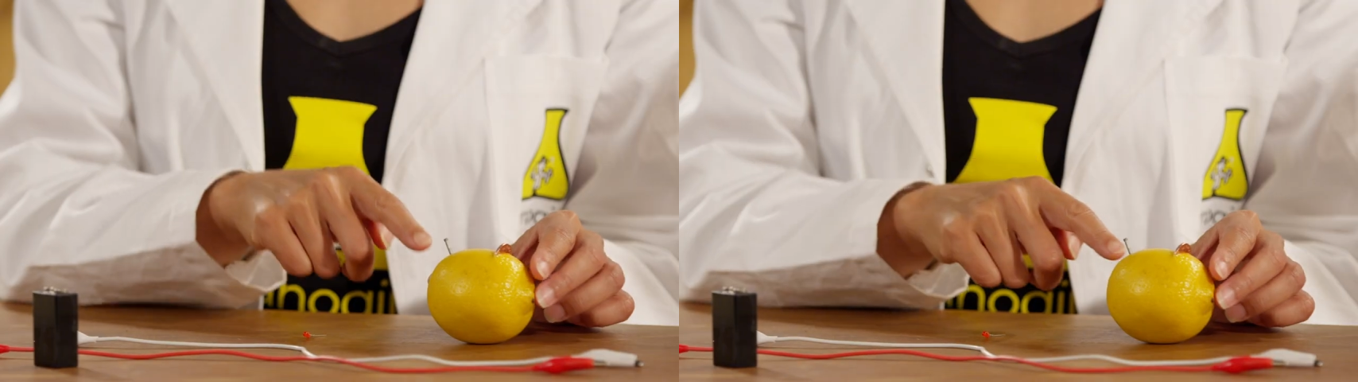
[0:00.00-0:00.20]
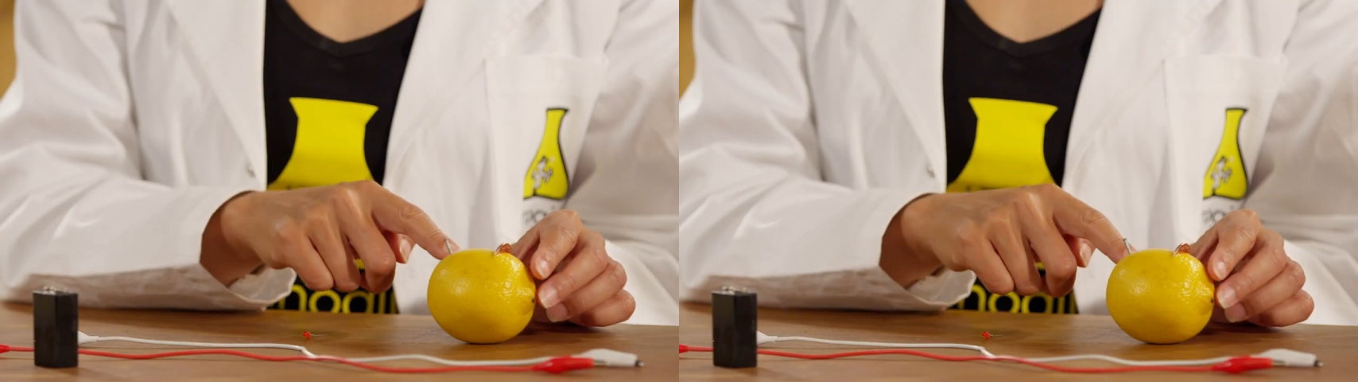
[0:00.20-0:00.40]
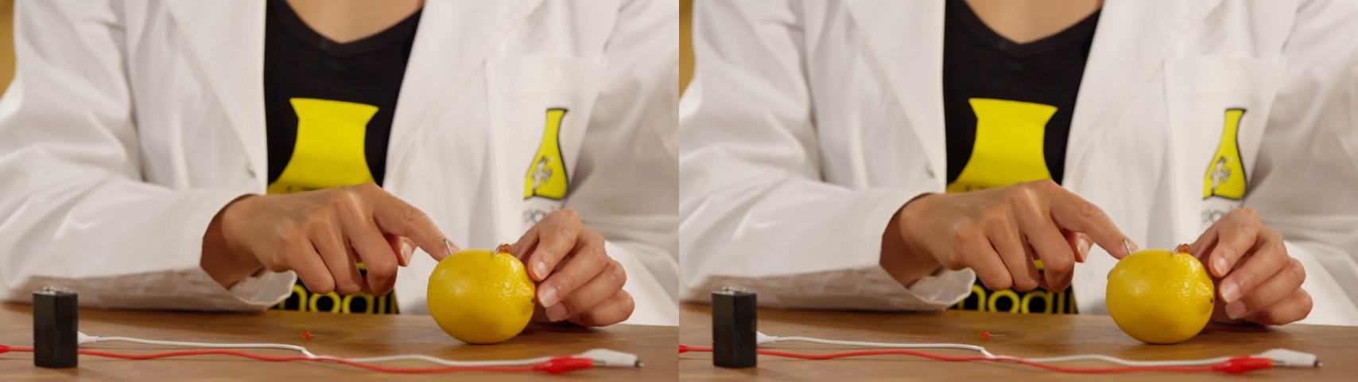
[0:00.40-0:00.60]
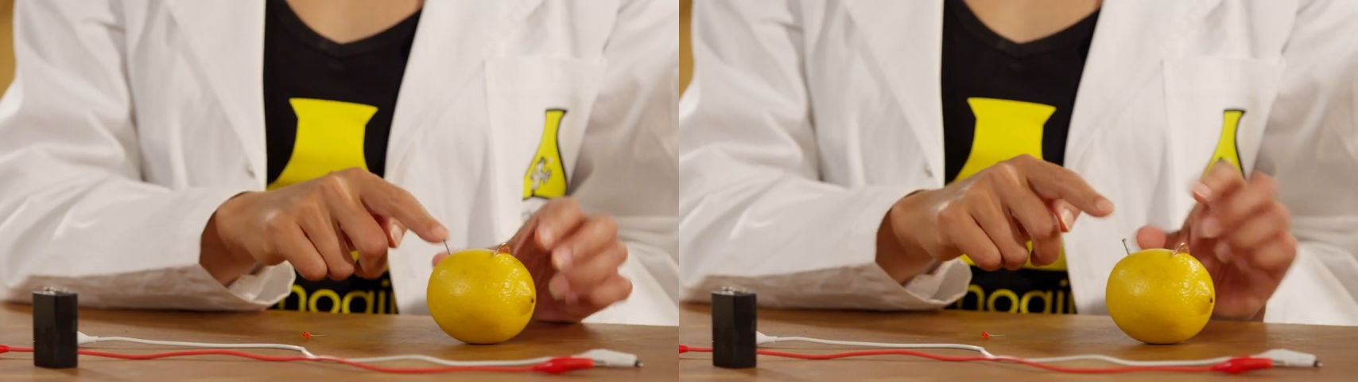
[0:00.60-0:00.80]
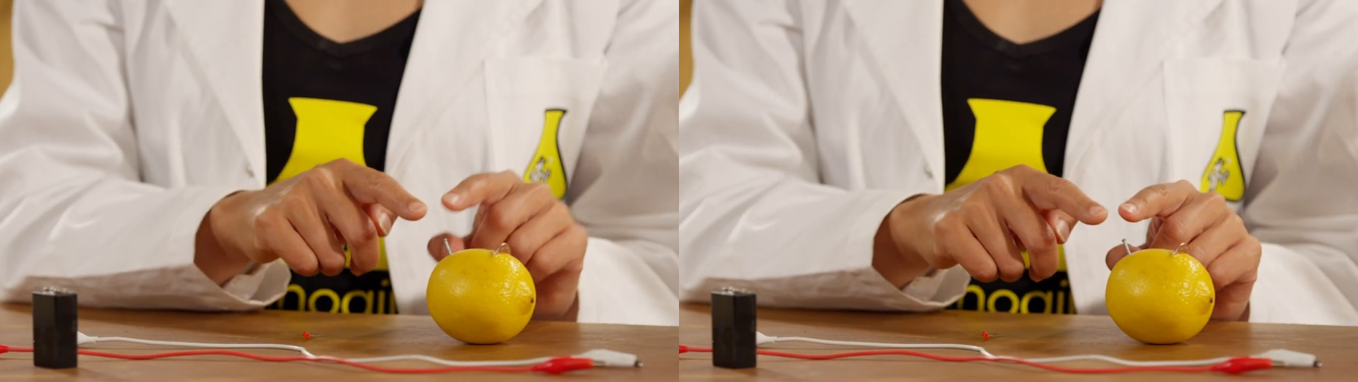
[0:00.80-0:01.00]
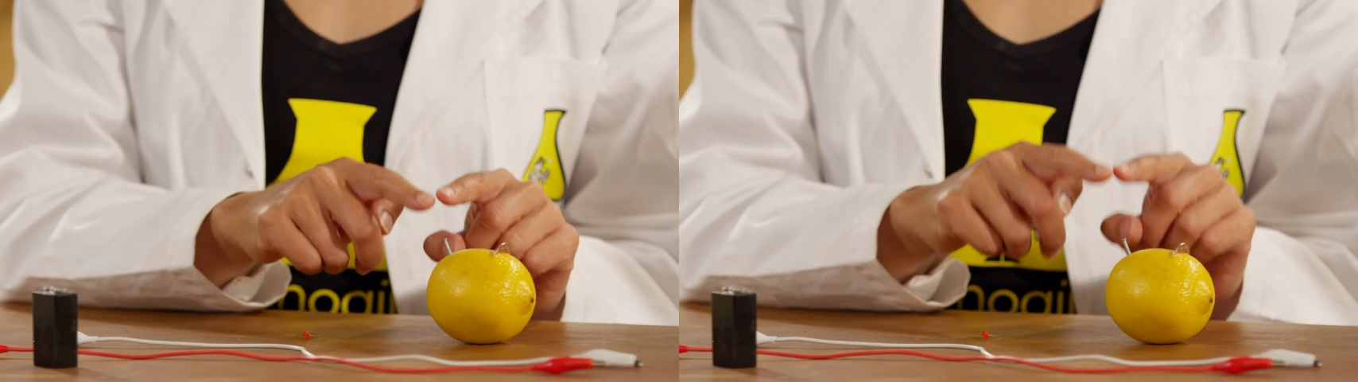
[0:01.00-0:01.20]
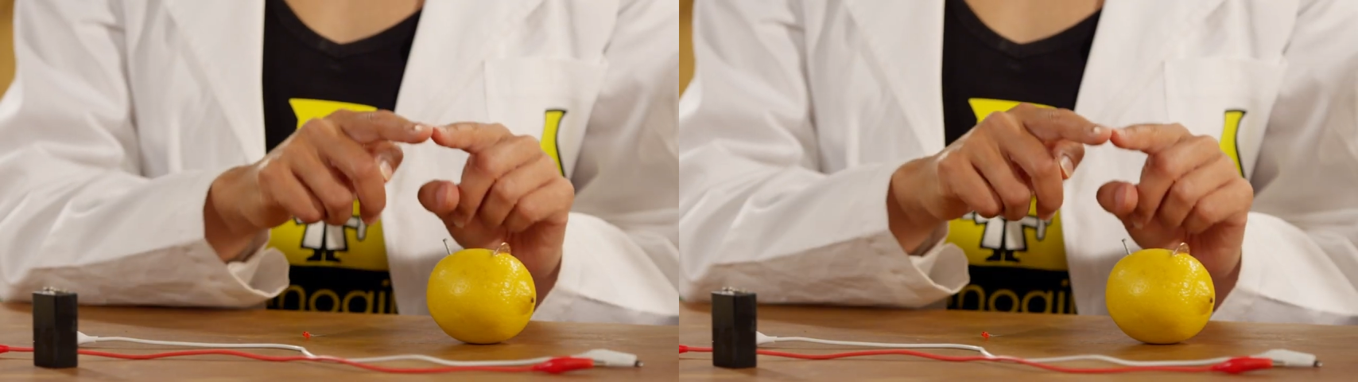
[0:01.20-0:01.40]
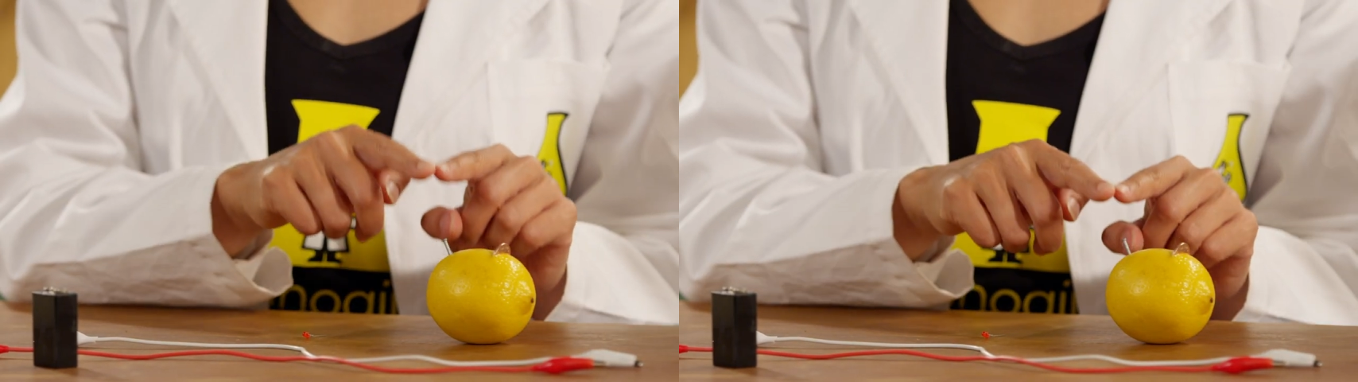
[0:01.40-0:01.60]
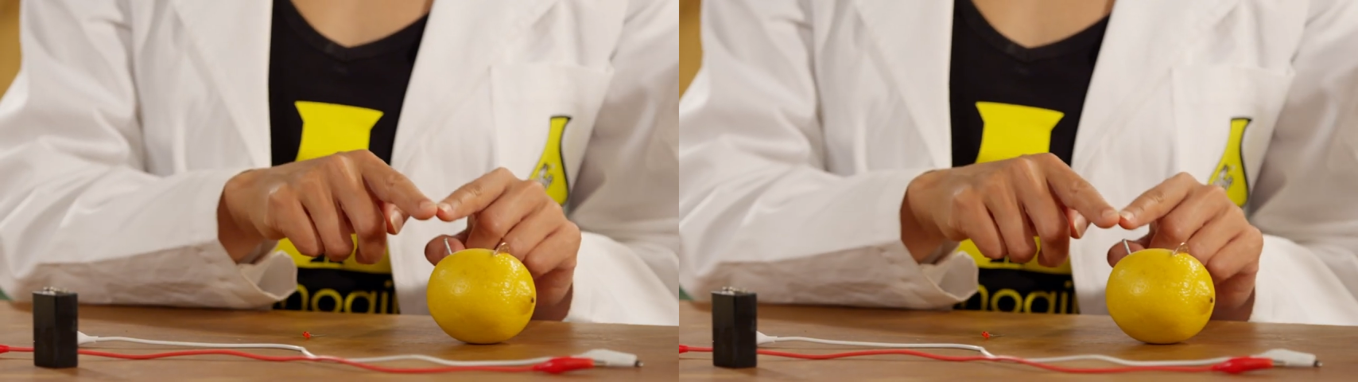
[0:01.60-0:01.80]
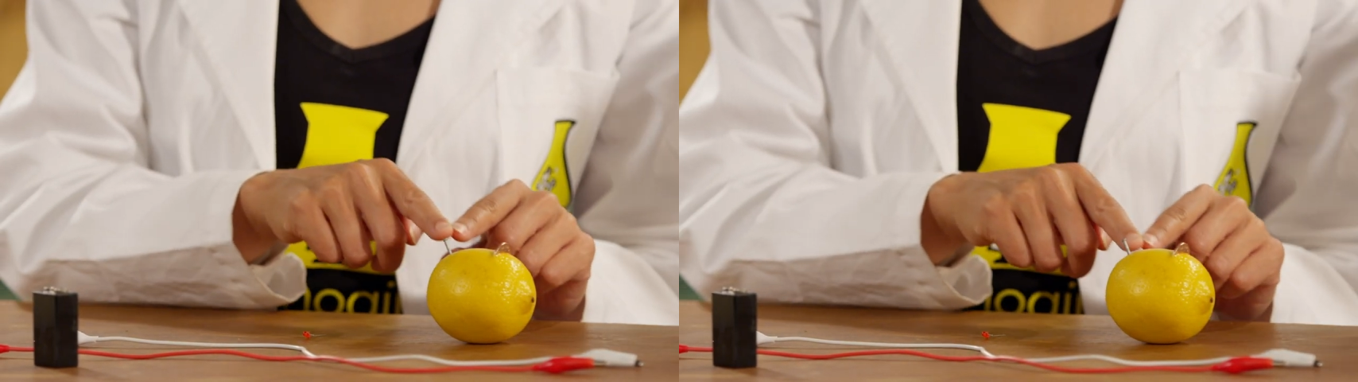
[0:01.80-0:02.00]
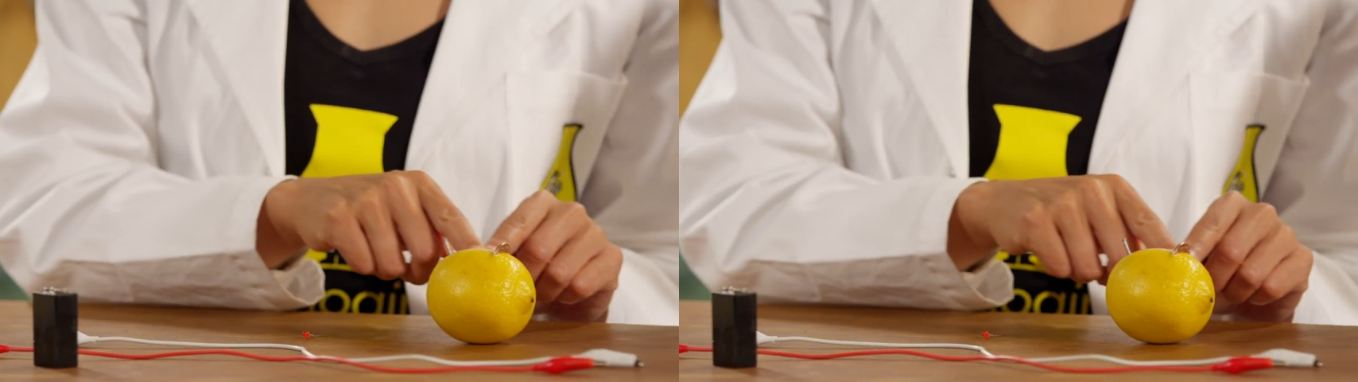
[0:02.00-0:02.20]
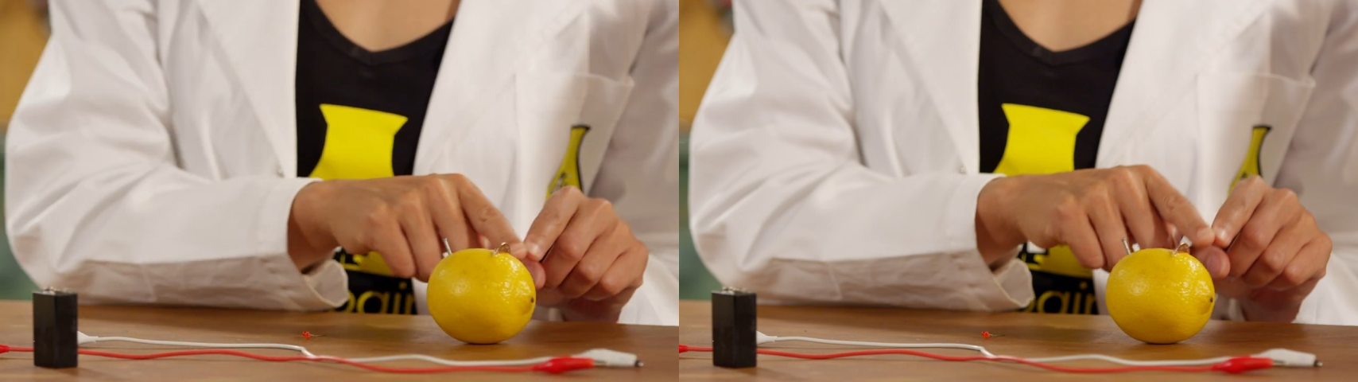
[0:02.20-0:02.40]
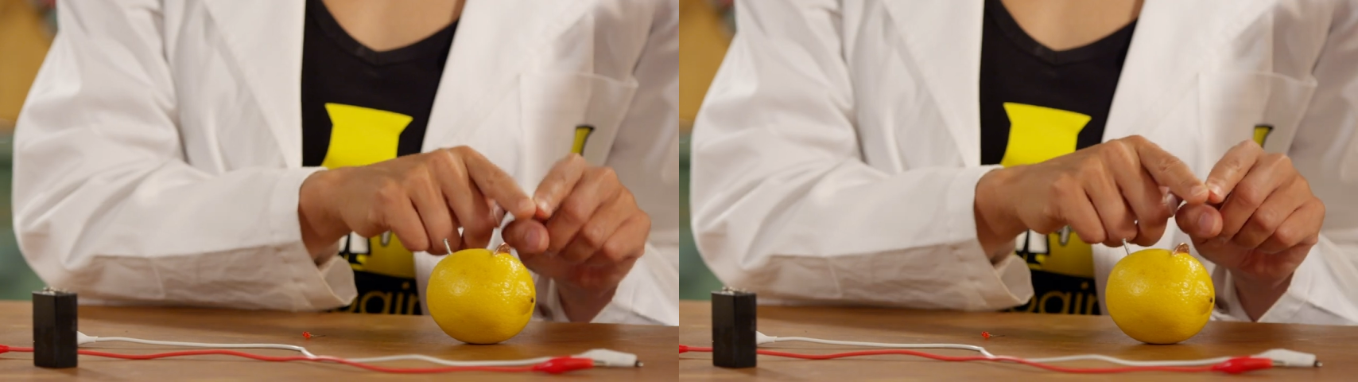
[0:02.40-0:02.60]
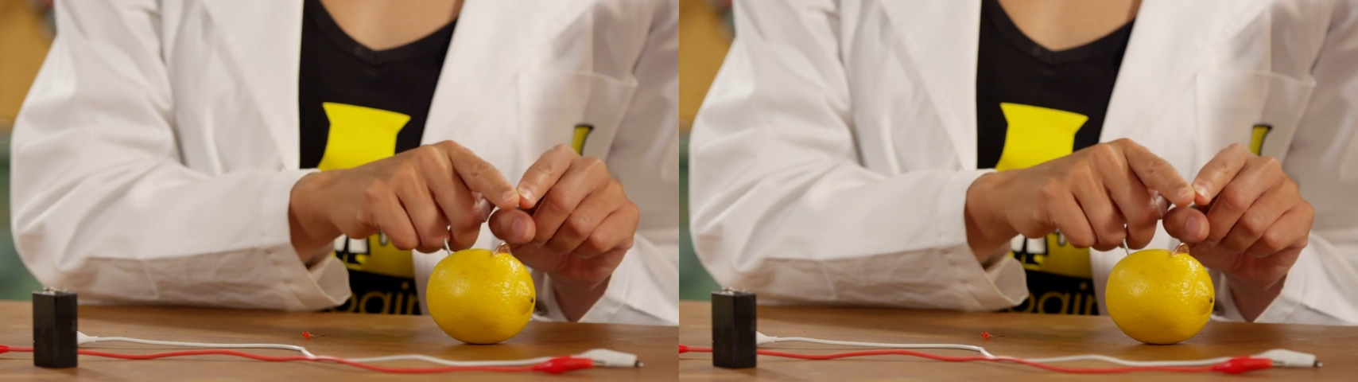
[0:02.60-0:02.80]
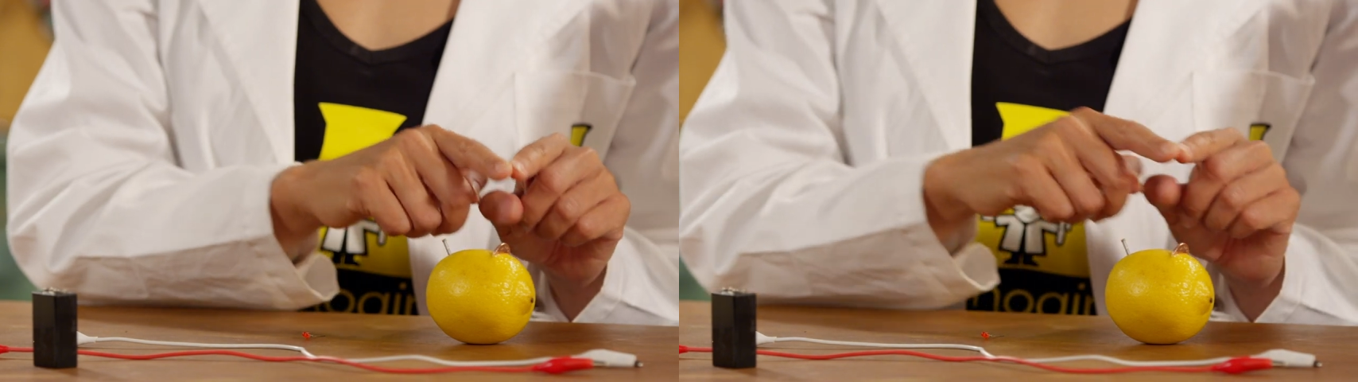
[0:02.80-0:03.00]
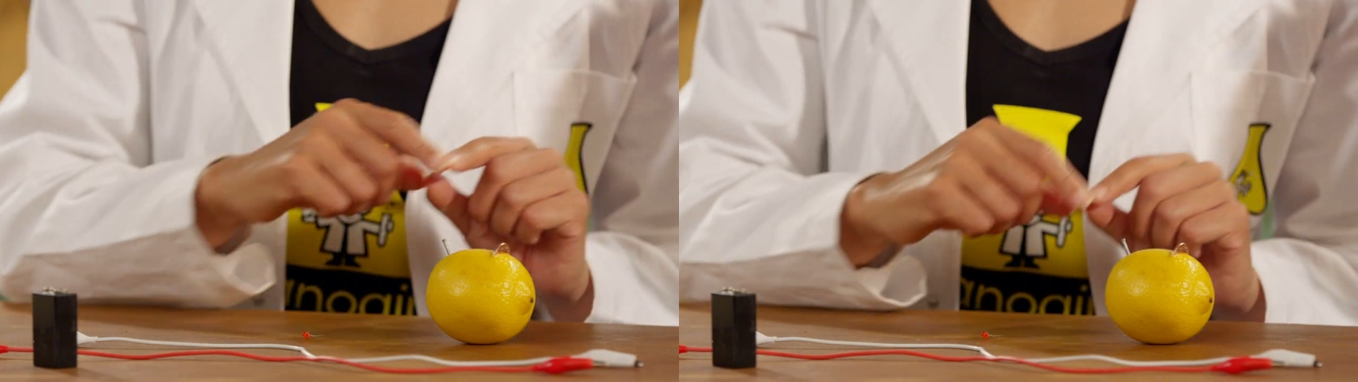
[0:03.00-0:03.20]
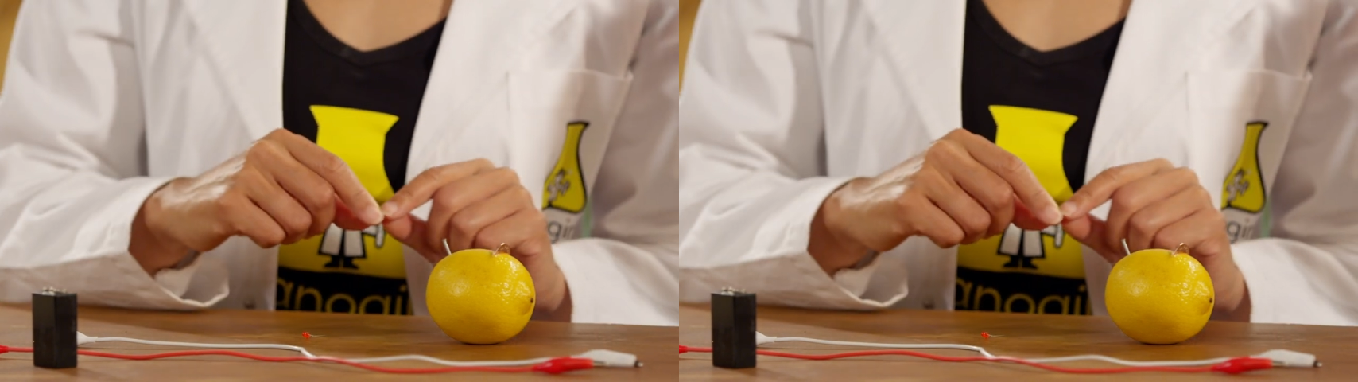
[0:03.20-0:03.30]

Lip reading: No face is visible, so there are no lips to read.